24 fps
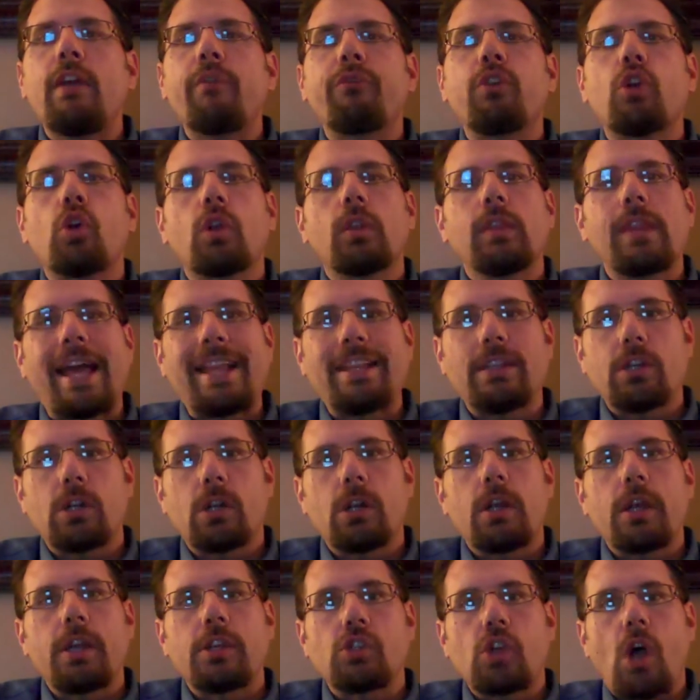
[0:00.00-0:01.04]
If your
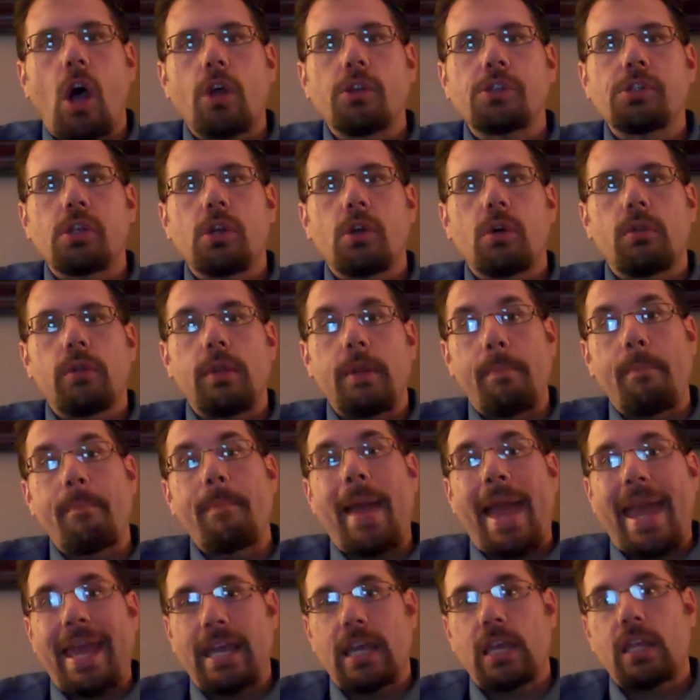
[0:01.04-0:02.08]
lender is also the
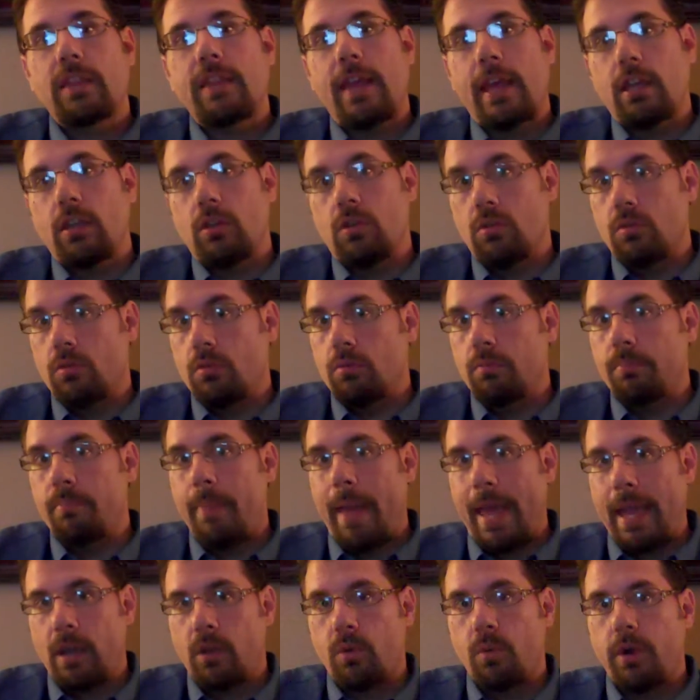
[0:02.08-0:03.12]
bank that you
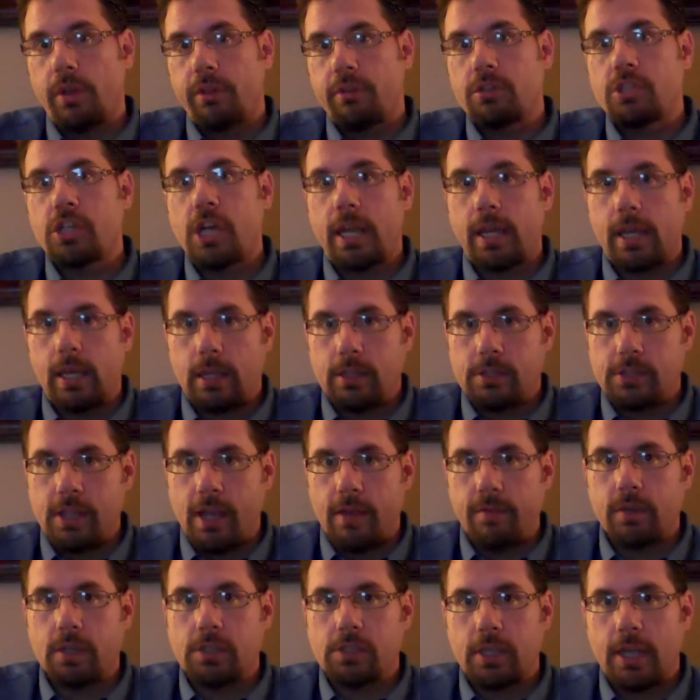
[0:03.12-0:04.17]
bank with, checking and
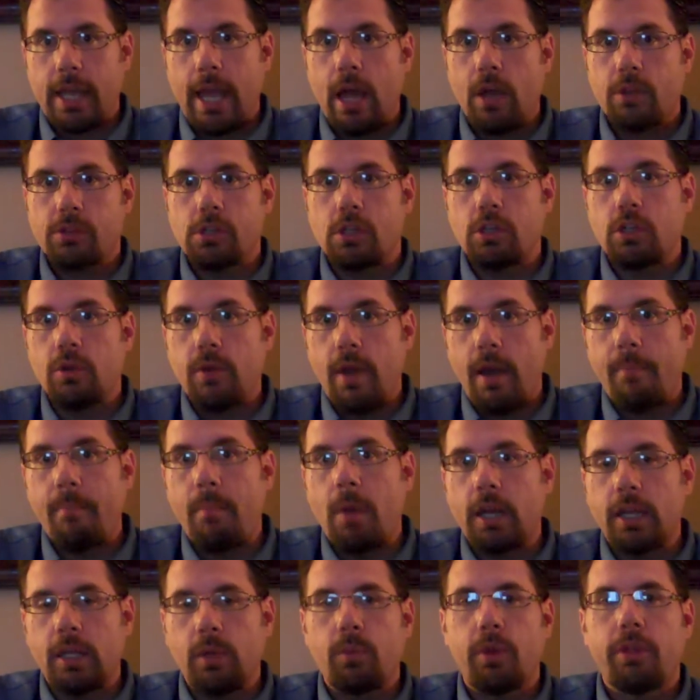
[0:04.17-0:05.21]
savings accounts, and you have
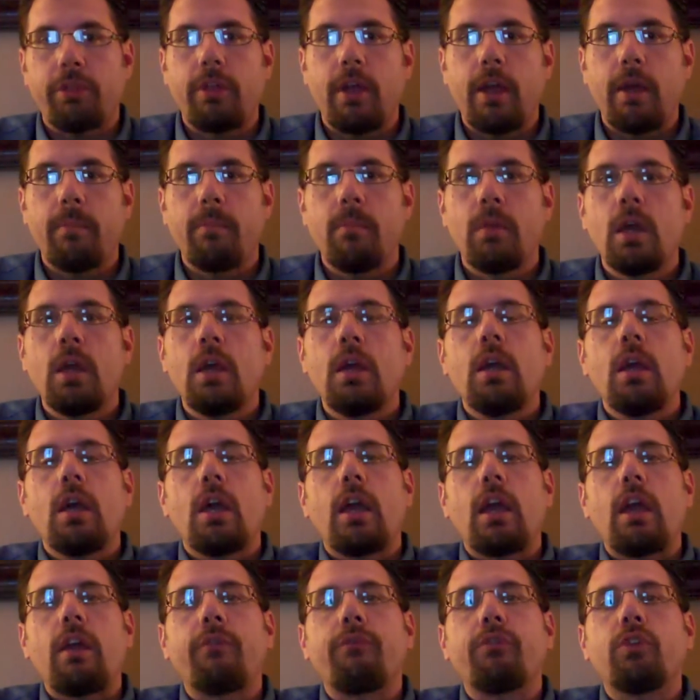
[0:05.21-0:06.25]
money with them,
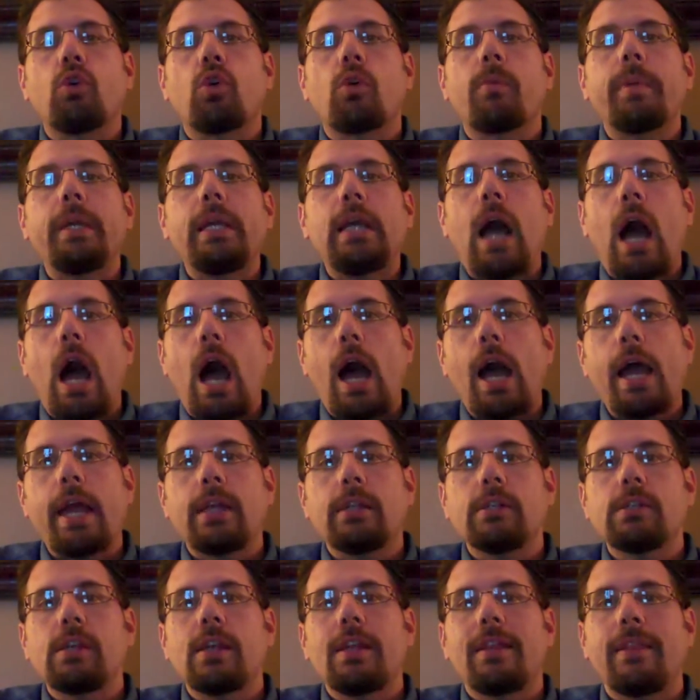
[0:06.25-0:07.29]
if you're
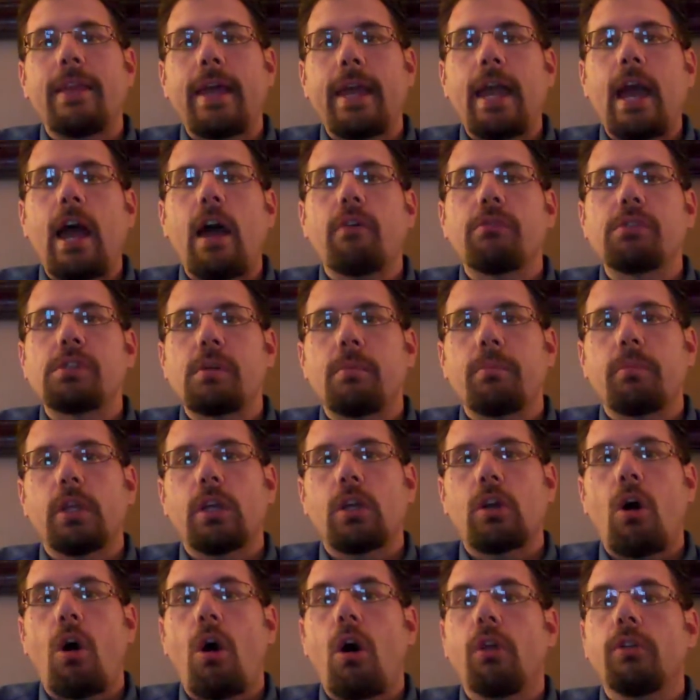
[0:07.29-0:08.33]
behind, they have
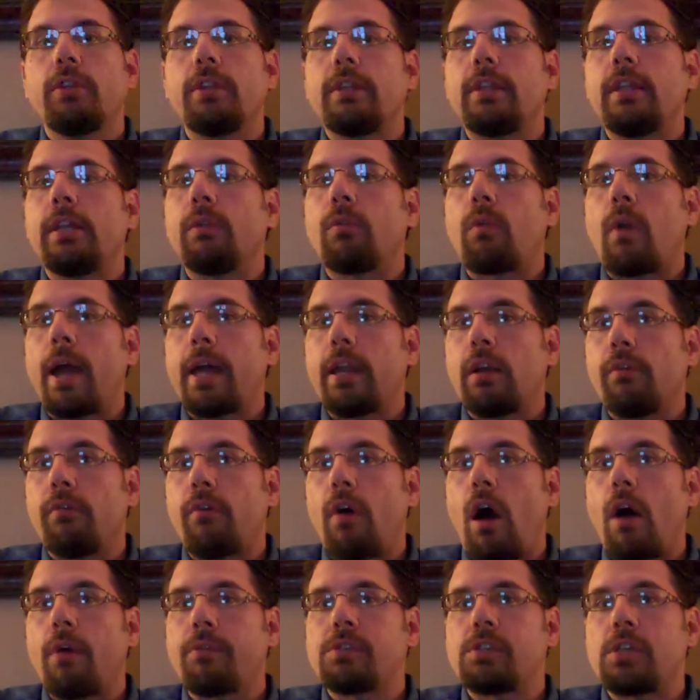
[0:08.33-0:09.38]
something called the right of
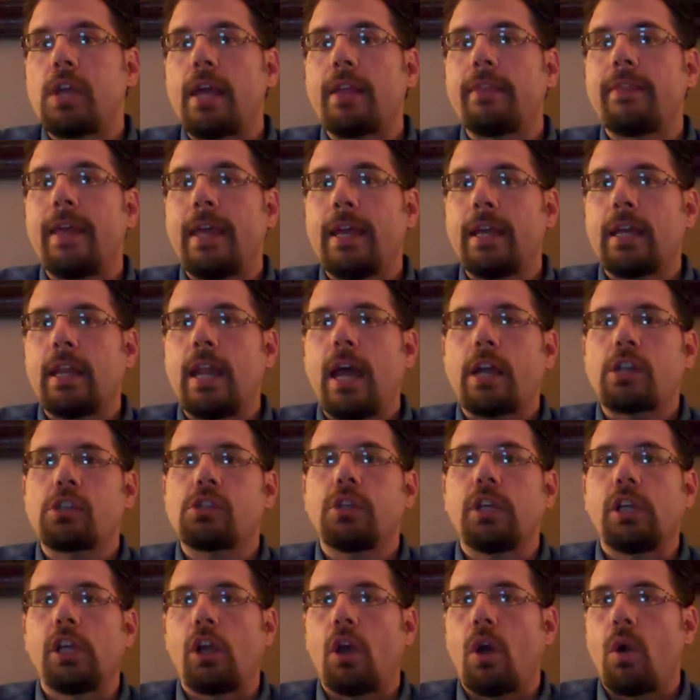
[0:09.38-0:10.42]
offset. They can
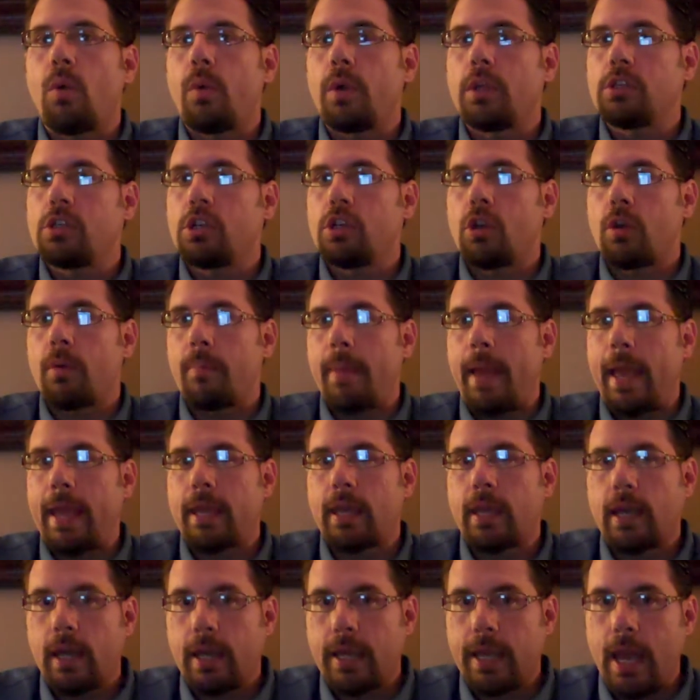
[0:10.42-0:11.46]
actually go into your
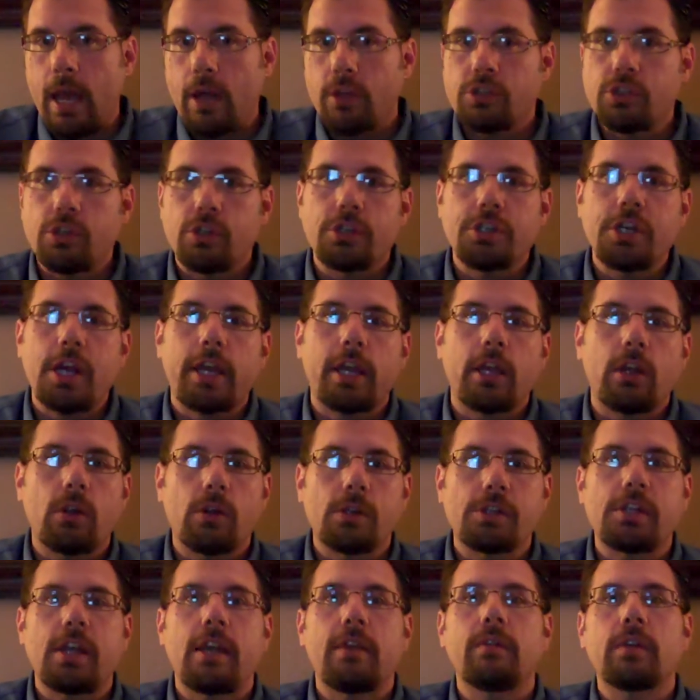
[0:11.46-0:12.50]
banking accounts, your checking
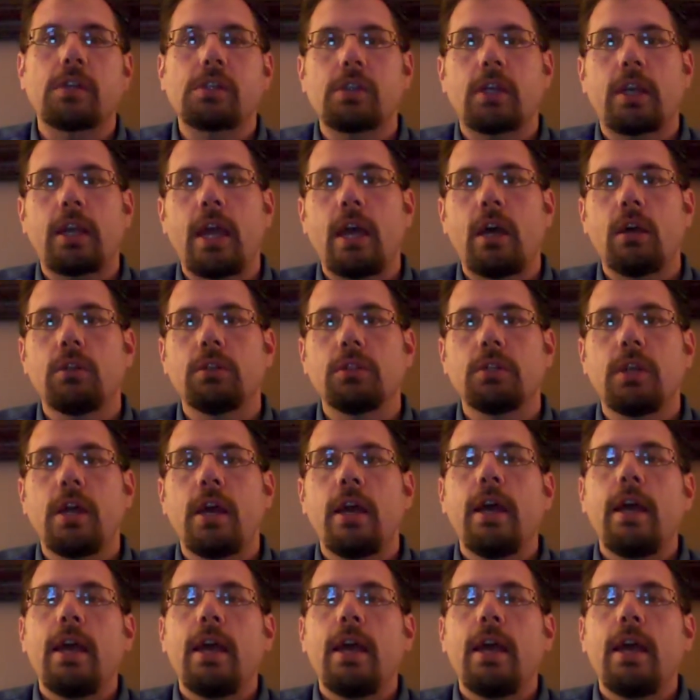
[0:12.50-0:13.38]
or savings account,